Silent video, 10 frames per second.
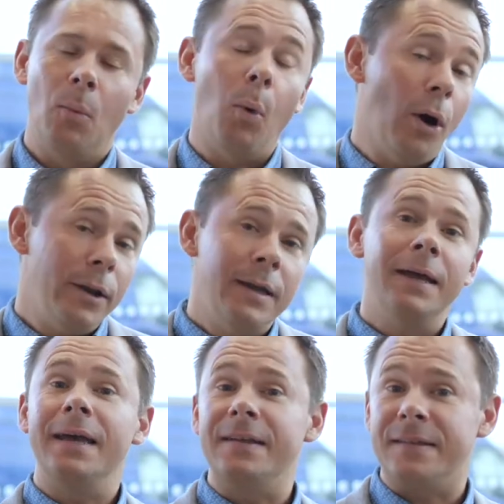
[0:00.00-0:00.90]
One
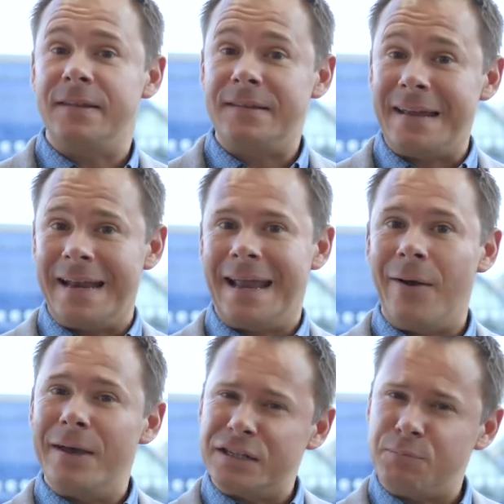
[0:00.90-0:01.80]
is the
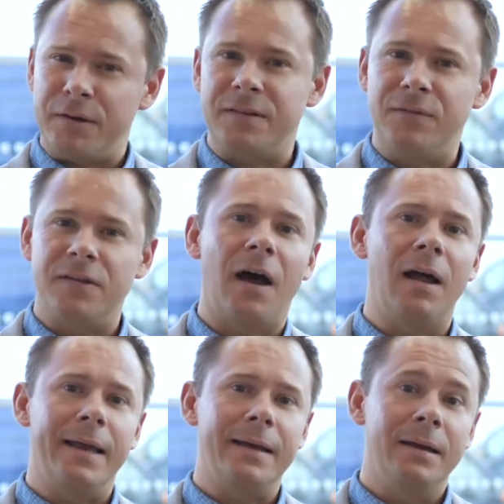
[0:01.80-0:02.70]
standout expressive
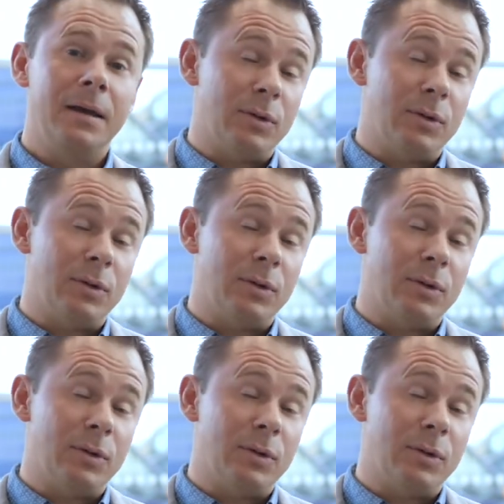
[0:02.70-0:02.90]
styling,